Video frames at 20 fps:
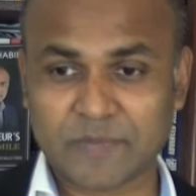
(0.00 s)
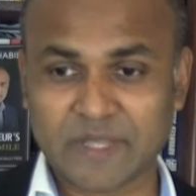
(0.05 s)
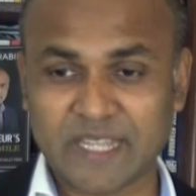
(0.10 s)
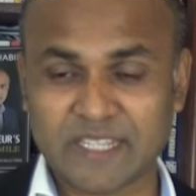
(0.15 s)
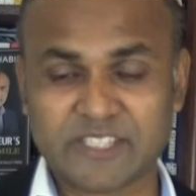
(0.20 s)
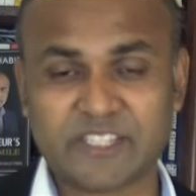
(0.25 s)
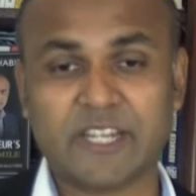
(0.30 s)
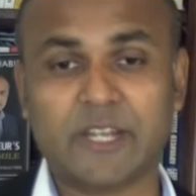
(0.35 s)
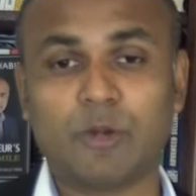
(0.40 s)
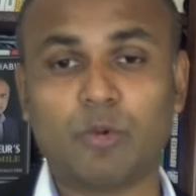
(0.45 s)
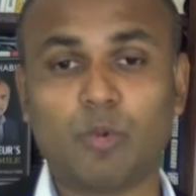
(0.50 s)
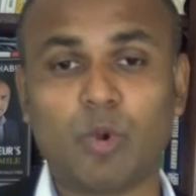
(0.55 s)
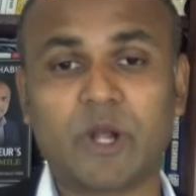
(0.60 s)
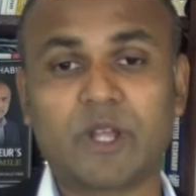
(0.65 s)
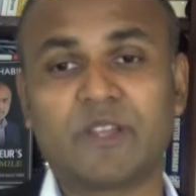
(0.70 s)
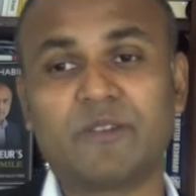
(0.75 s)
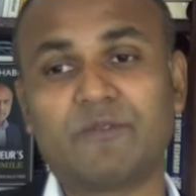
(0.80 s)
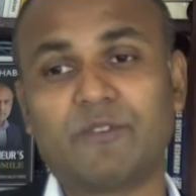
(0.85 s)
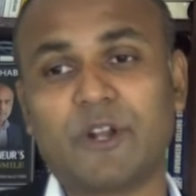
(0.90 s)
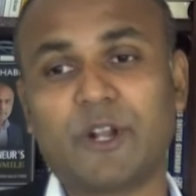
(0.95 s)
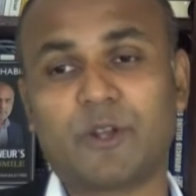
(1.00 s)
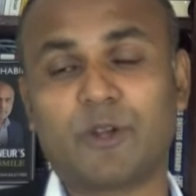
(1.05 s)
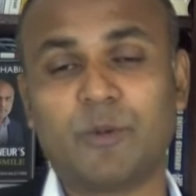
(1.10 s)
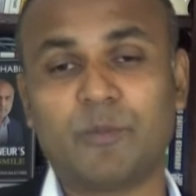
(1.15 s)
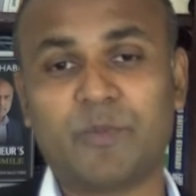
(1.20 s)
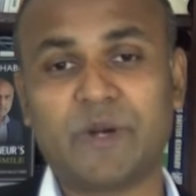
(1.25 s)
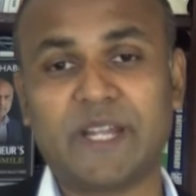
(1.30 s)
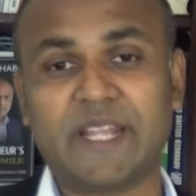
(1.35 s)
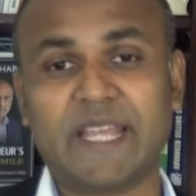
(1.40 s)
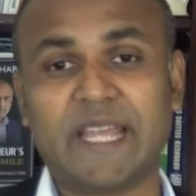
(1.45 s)
started working for a
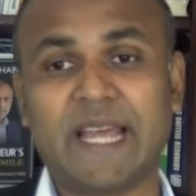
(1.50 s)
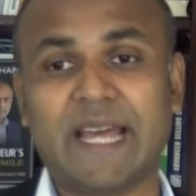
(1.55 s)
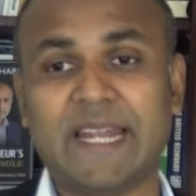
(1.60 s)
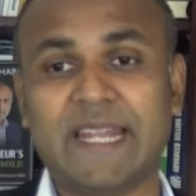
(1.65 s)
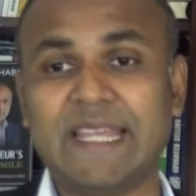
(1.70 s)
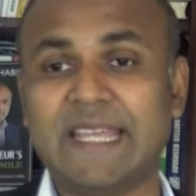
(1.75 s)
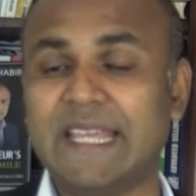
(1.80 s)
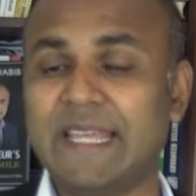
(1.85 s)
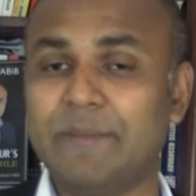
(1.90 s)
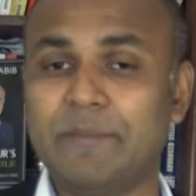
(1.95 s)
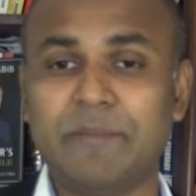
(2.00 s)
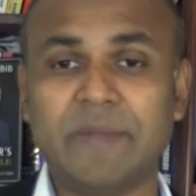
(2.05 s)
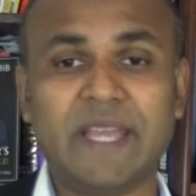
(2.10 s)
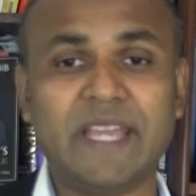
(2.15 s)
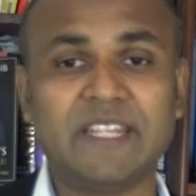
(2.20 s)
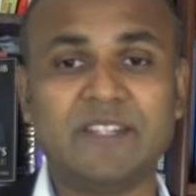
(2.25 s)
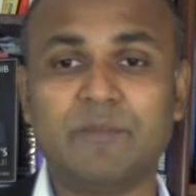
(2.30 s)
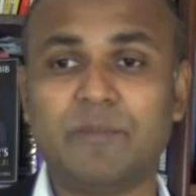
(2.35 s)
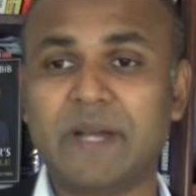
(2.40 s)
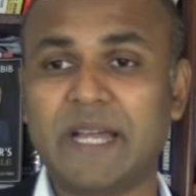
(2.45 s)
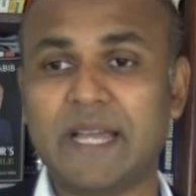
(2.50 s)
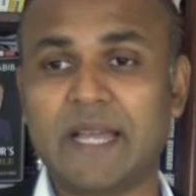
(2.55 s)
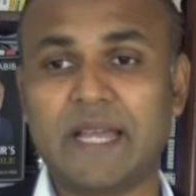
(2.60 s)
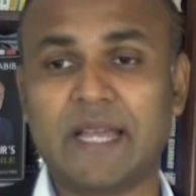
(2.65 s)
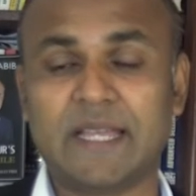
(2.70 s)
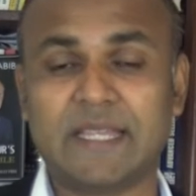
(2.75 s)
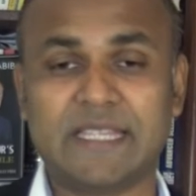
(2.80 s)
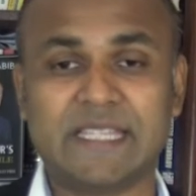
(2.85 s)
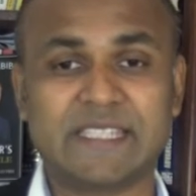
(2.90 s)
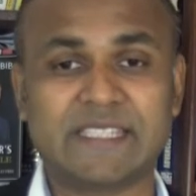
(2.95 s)
company, and he made
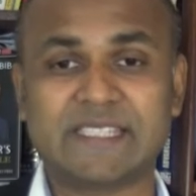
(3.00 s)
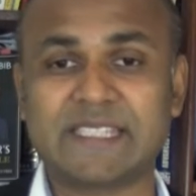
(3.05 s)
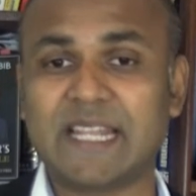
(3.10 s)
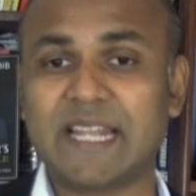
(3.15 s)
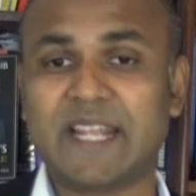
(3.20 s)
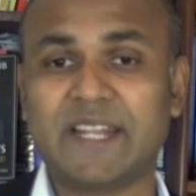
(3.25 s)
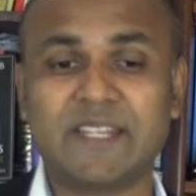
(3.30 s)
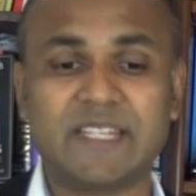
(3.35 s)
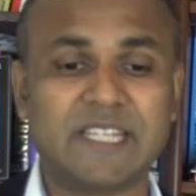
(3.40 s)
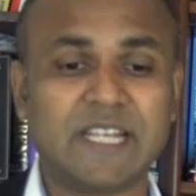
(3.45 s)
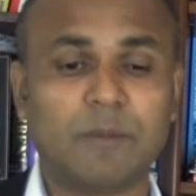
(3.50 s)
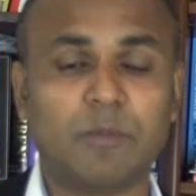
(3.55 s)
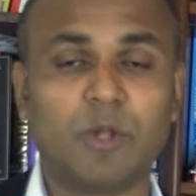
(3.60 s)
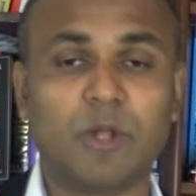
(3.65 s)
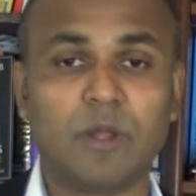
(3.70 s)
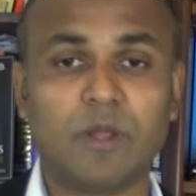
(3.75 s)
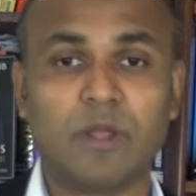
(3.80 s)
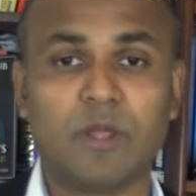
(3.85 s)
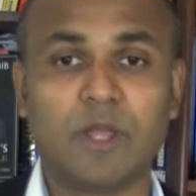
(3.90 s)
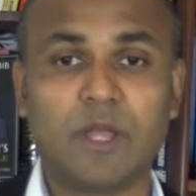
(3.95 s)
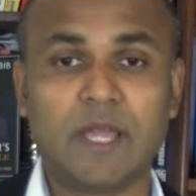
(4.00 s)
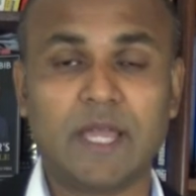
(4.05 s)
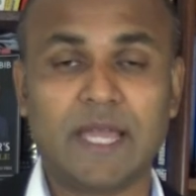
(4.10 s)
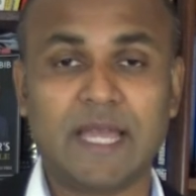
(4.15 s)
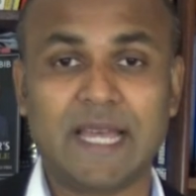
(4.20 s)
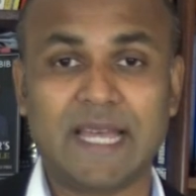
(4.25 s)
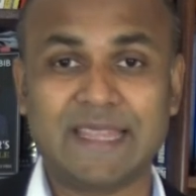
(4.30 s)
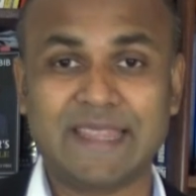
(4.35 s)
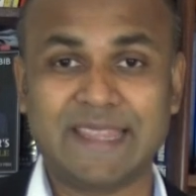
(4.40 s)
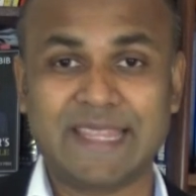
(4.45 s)
his salary double.
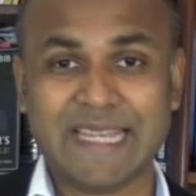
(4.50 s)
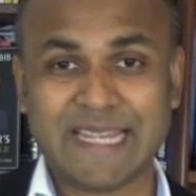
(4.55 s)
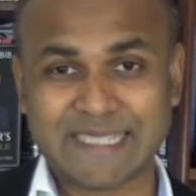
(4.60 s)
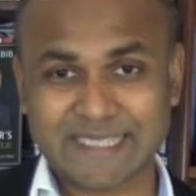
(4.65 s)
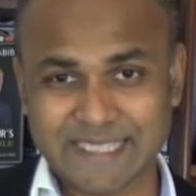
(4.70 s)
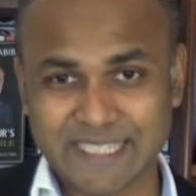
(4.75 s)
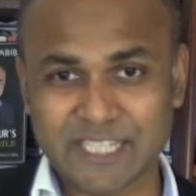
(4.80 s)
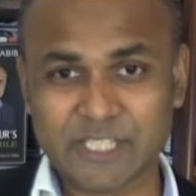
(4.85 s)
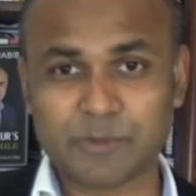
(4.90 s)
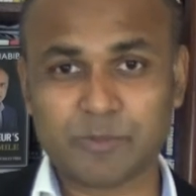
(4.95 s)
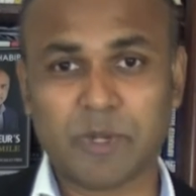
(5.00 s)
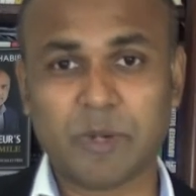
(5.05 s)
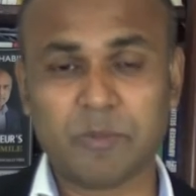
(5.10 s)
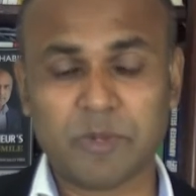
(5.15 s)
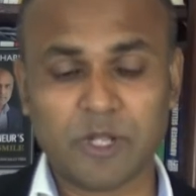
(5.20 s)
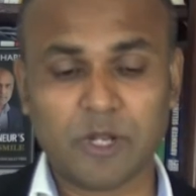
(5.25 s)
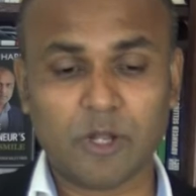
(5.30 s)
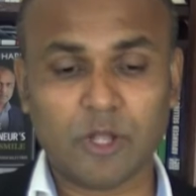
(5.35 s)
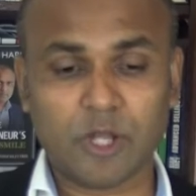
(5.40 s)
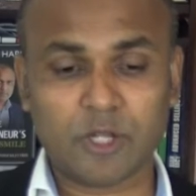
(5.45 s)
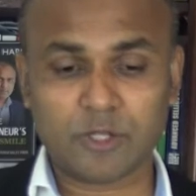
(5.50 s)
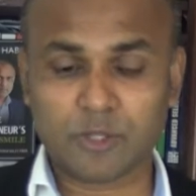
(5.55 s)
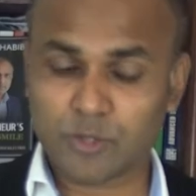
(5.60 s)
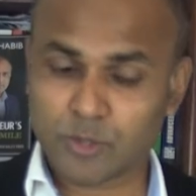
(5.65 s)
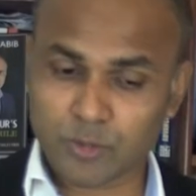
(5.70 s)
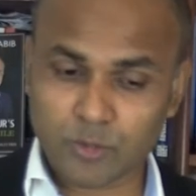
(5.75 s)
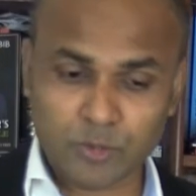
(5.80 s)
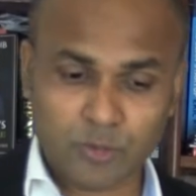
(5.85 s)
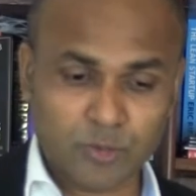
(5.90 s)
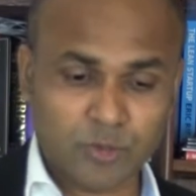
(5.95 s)
And that's inspired me a lot
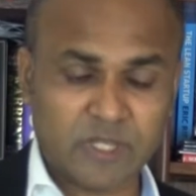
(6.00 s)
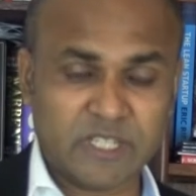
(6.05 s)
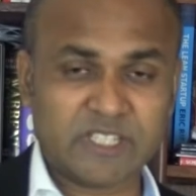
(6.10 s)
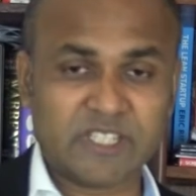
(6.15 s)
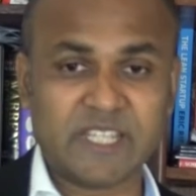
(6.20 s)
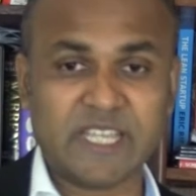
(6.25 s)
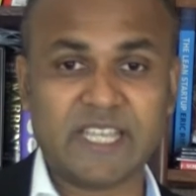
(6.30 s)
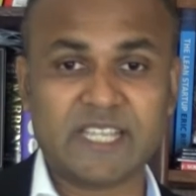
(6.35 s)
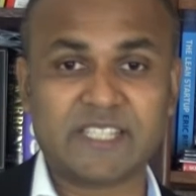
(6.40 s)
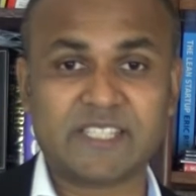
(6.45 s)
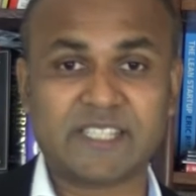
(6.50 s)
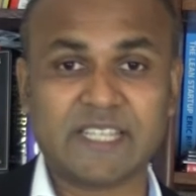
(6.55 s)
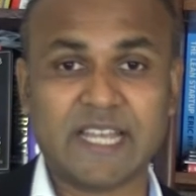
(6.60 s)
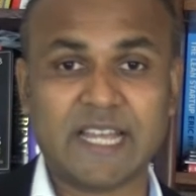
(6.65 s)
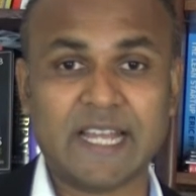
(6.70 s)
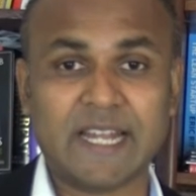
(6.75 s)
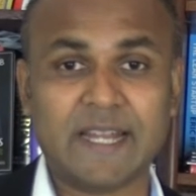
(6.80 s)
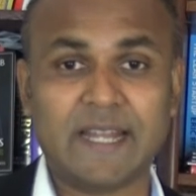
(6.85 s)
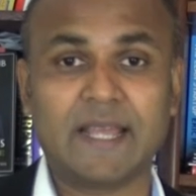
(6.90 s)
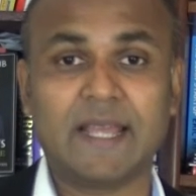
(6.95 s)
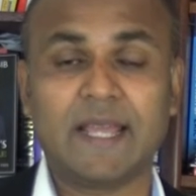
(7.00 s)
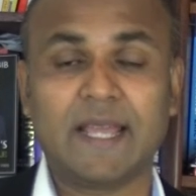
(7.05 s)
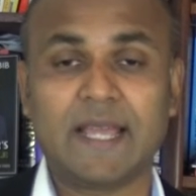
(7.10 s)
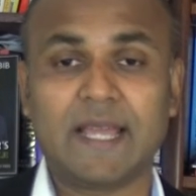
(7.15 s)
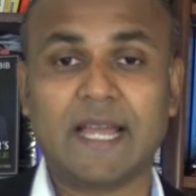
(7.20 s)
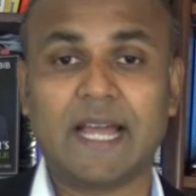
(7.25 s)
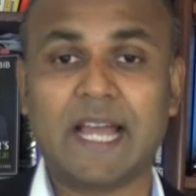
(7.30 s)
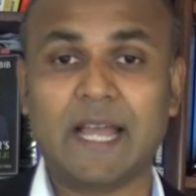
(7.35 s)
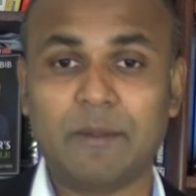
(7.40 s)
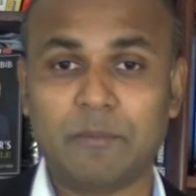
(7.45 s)
to do these things, and
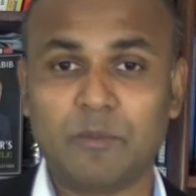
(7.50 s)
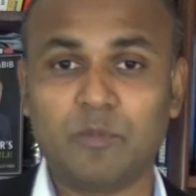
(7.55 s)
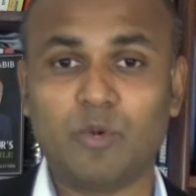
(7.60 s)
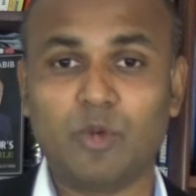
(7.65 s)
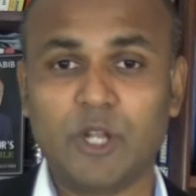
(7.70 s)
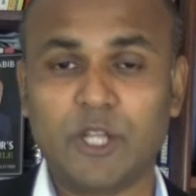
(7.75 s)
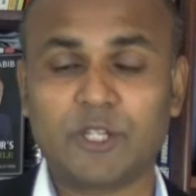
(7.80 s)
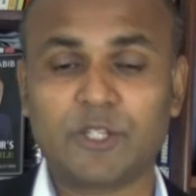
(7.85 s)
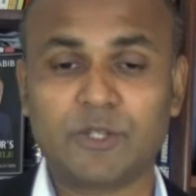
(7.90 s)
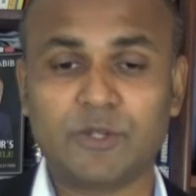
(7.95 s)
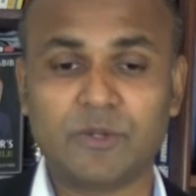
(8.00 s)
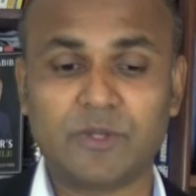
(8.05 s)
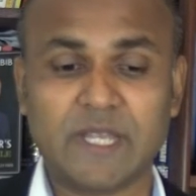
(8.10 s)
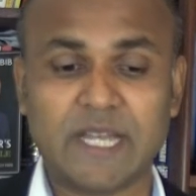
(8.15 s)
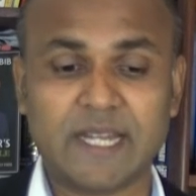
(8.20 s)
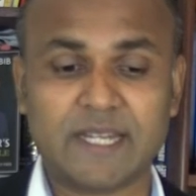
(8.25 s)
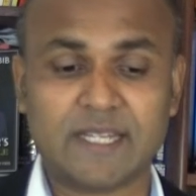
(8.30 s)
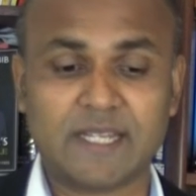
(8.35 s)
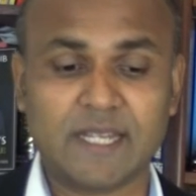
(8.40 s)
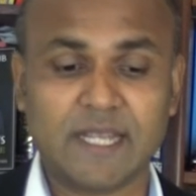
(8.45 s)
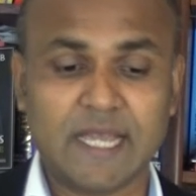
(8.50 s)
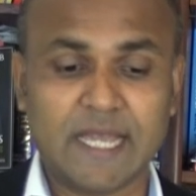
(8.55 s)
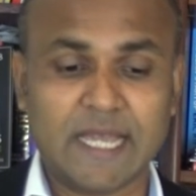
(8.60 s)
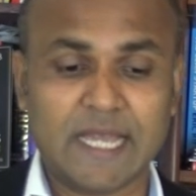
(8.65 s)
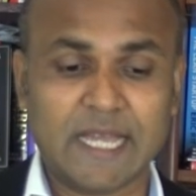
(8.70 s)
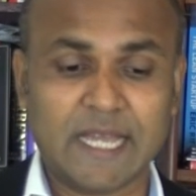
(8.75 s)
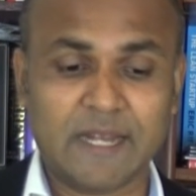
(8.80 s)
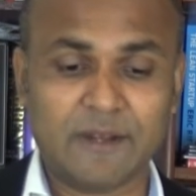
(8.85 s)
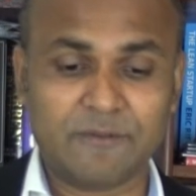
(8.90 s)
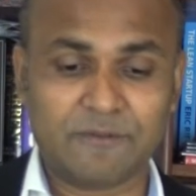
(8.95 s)
I'm willing to do that.
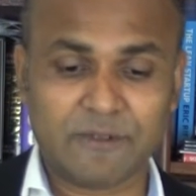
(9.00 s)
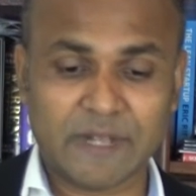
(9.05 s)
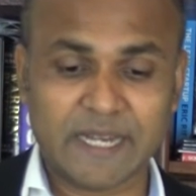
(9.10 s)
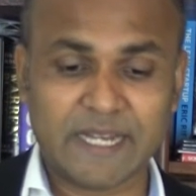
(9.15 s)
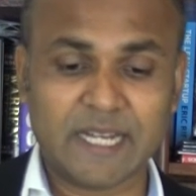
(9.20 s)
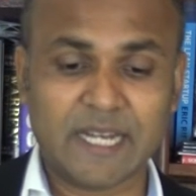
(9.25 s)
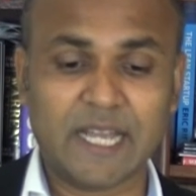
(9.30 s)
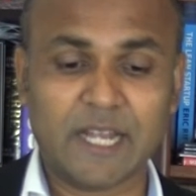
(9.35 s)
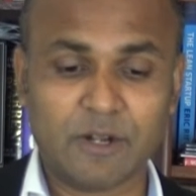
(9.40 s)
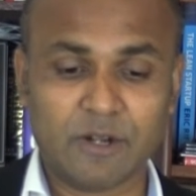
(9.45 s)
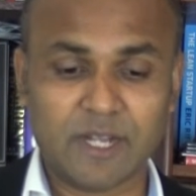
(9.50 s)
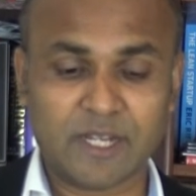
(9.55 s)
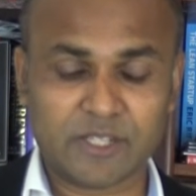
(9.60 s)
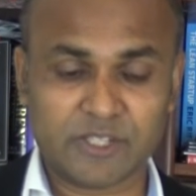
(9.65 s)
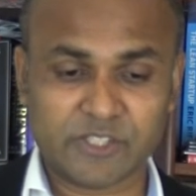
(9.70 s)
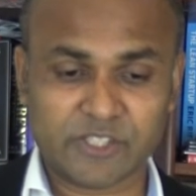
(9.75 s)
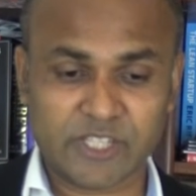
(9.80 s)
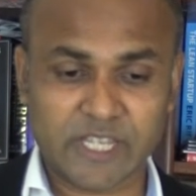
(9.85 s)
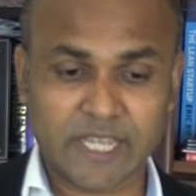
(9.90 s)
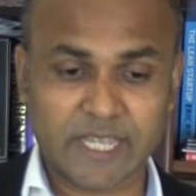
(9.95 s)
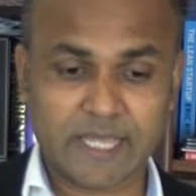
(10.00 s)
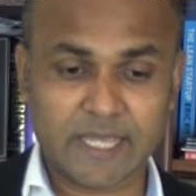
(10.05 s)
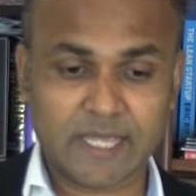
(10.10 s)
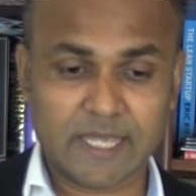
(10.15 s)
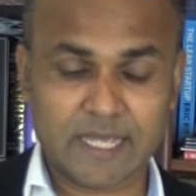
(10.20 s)
And finally, I'd like to say